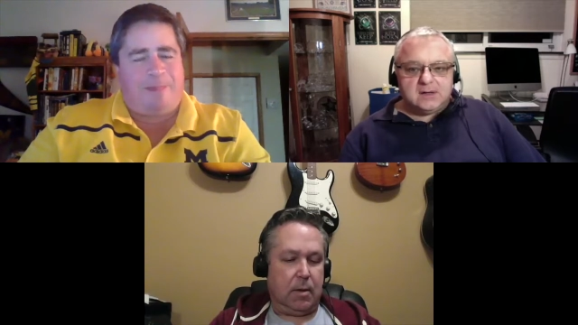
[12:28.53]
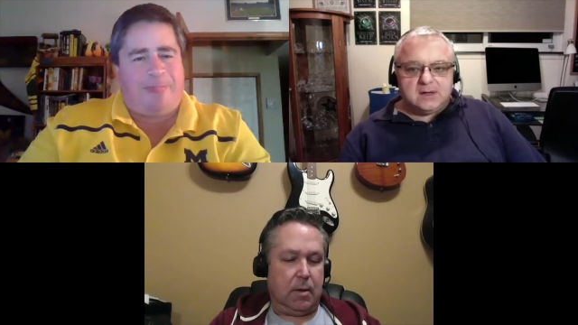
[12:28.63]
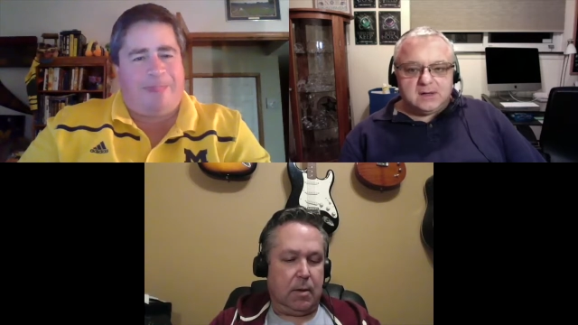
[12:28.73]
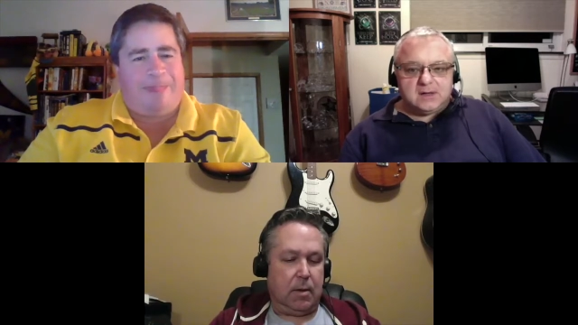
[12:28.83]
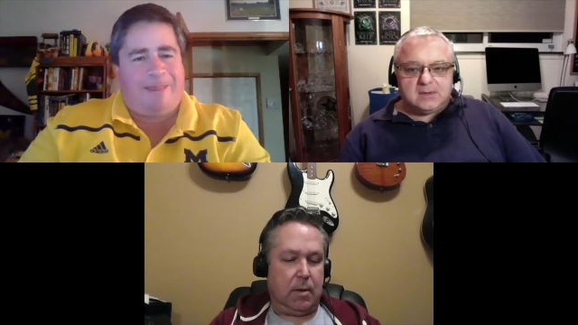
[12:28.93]

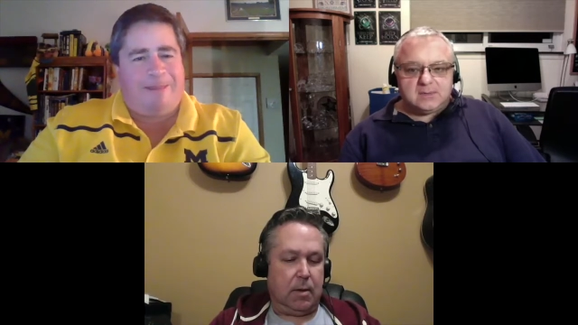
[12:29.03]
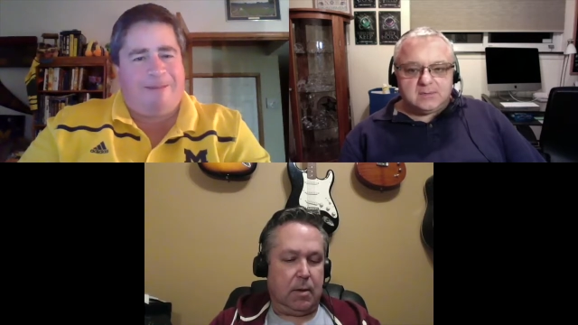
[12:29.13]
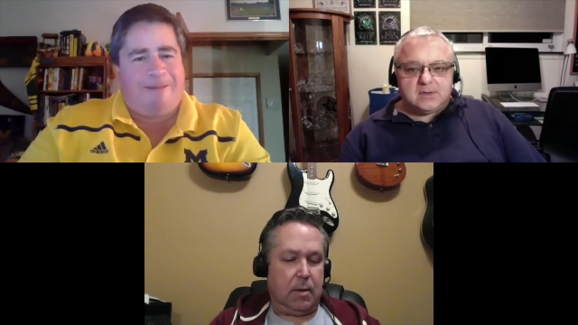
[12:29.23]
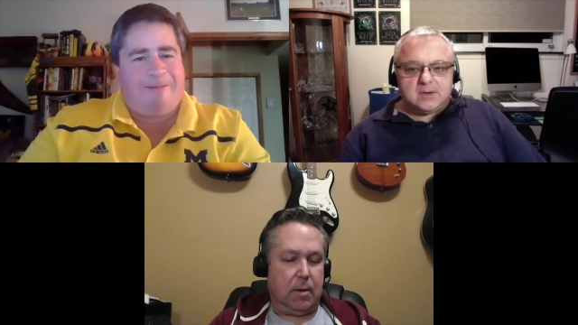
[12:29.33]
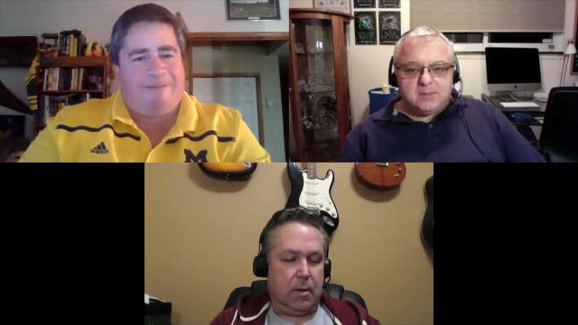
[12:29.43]

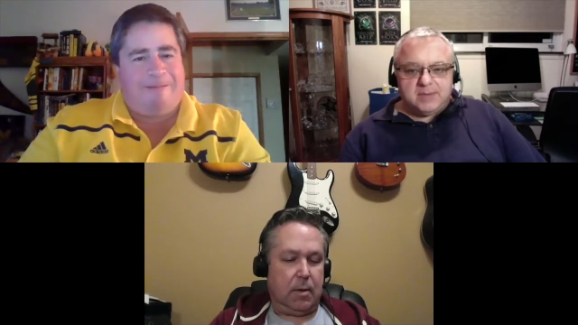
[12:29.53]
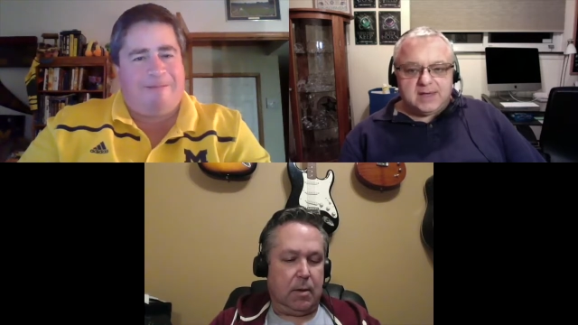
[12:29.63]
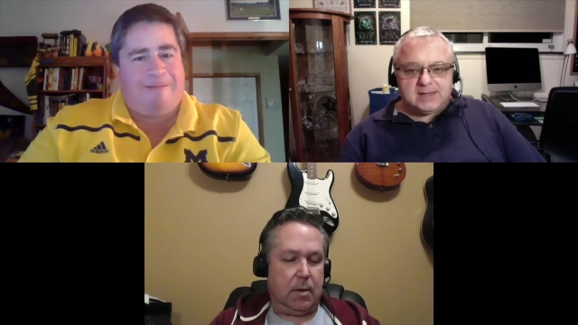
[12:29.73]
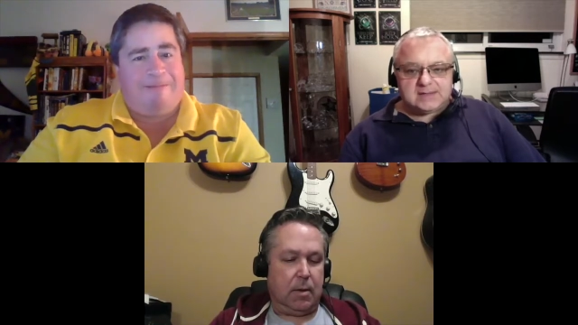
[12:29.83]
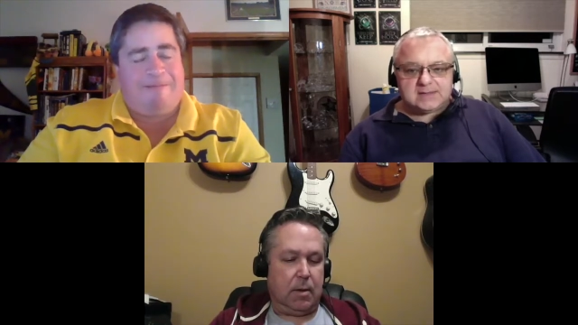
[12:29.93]
Speaker 1: um, a
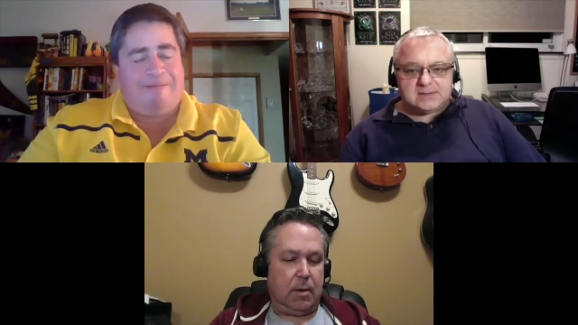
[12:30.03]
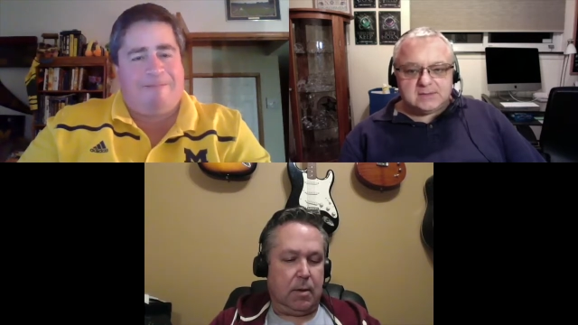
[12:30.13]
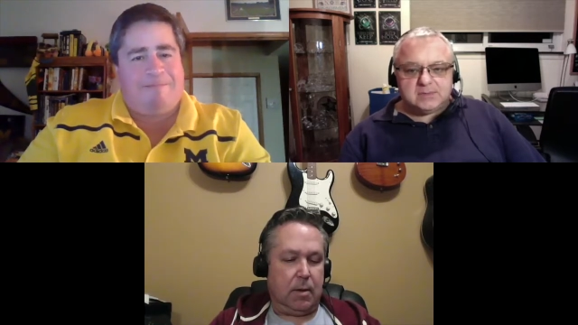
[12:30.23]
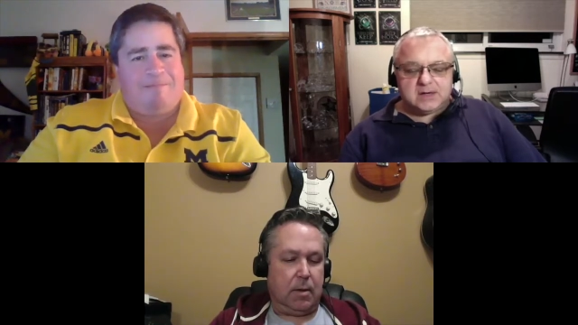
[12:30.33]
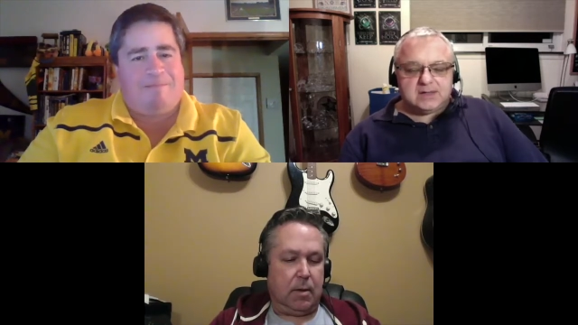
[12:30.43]
bass
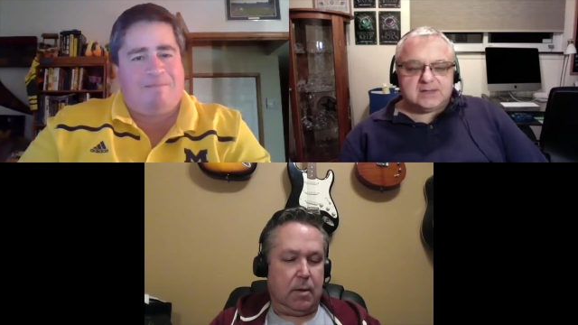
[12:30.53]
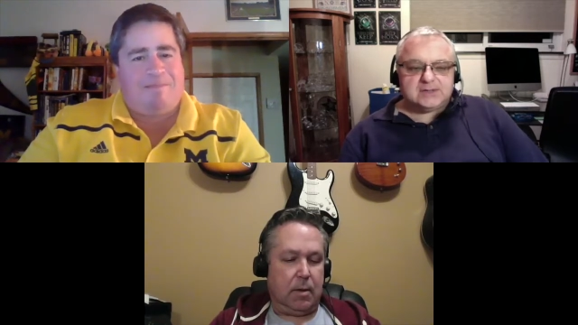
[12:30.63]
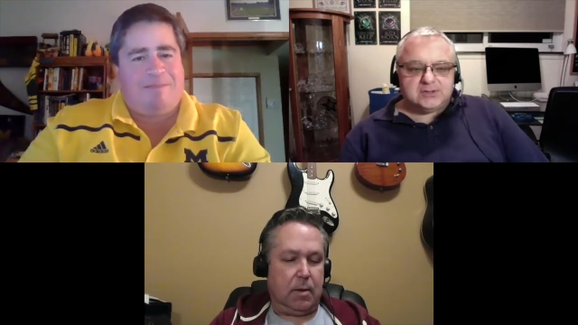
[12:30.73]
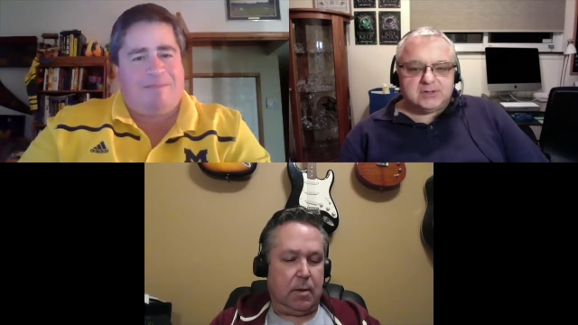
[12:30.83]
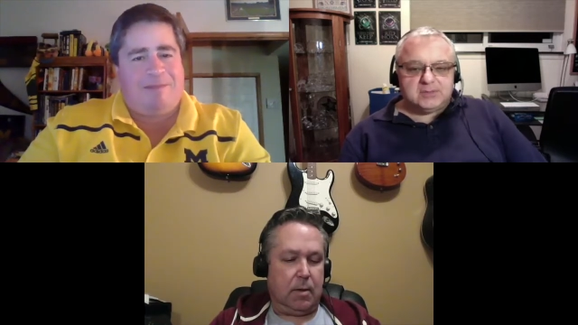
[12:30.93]
probably a
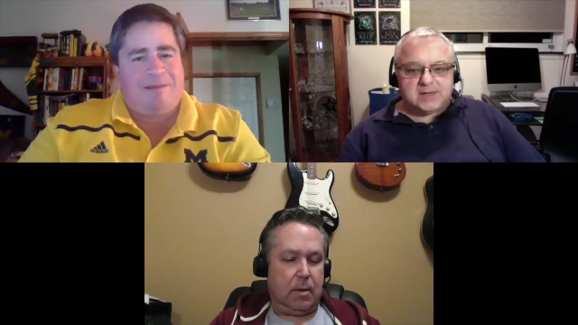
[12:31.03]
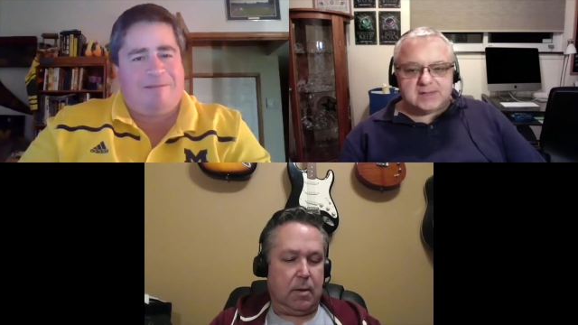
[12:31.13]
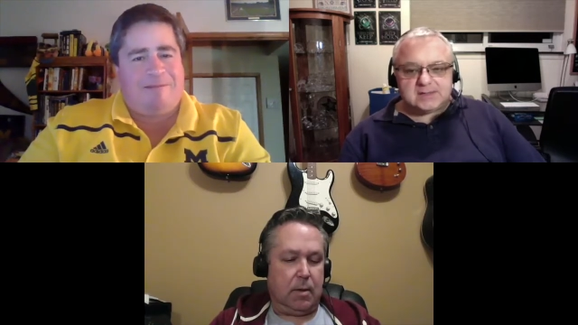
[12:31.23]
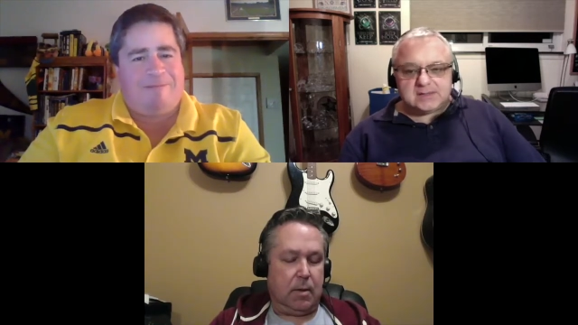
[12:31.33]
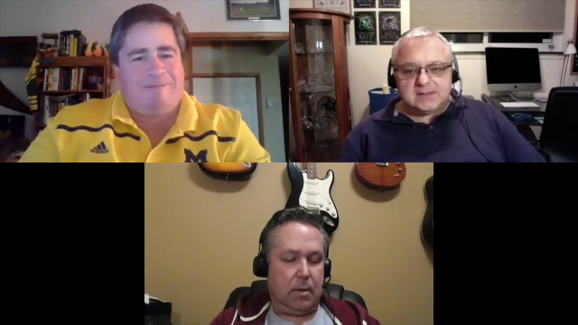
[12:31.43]
string
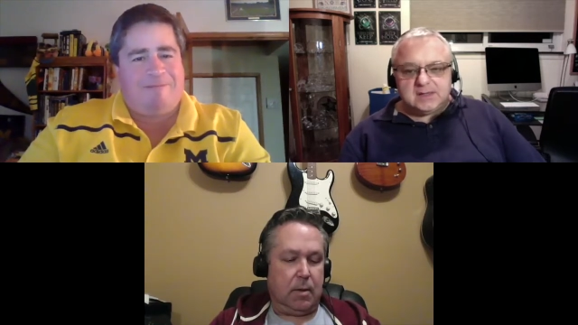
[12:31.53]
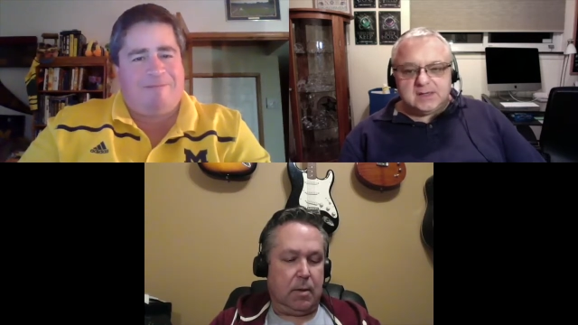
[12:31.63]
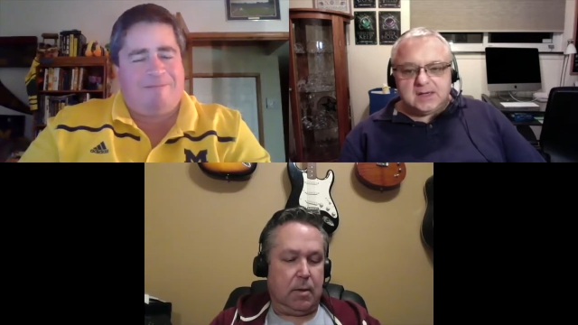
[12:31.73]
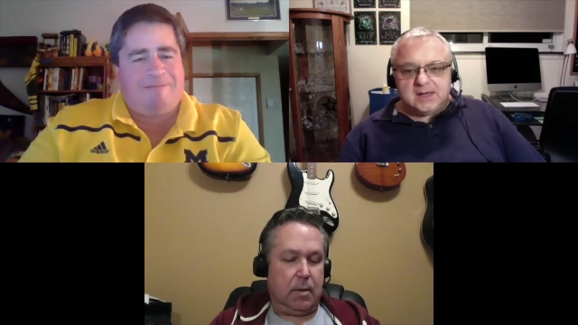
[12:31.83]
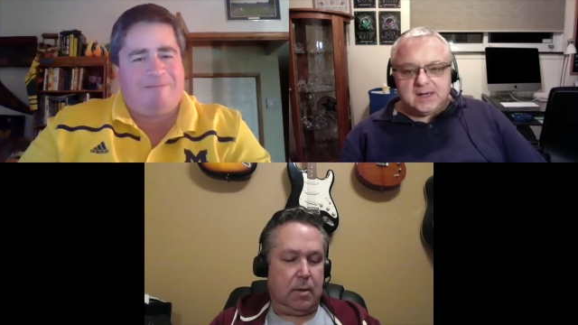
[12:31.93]
bass,
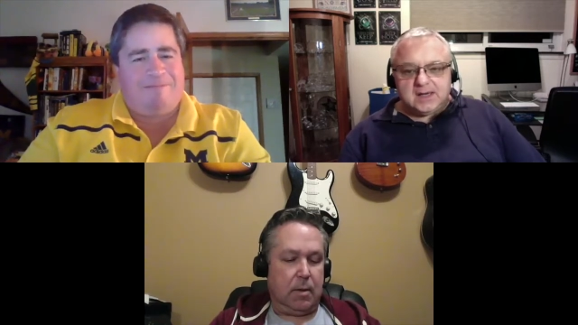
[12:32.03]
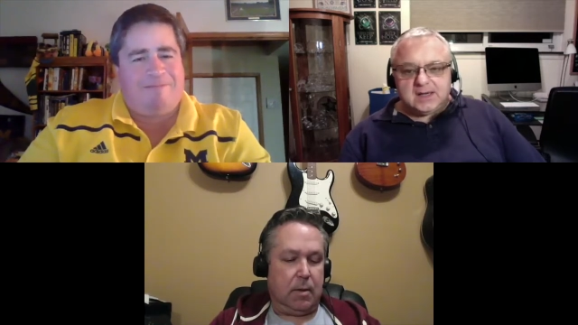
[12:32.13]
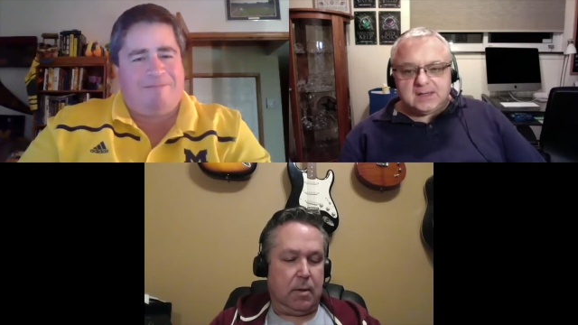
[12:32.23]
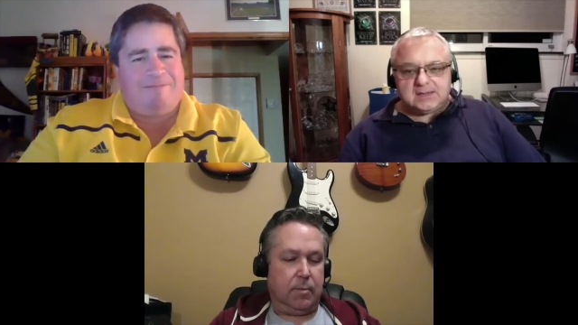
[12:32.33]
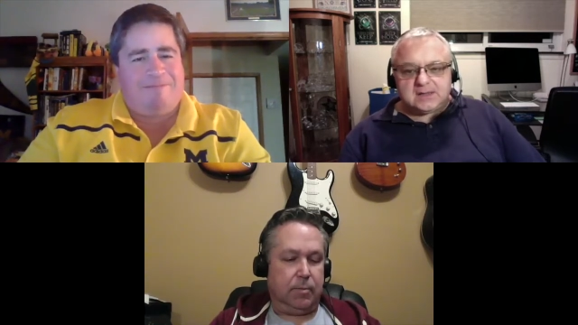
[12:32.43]
and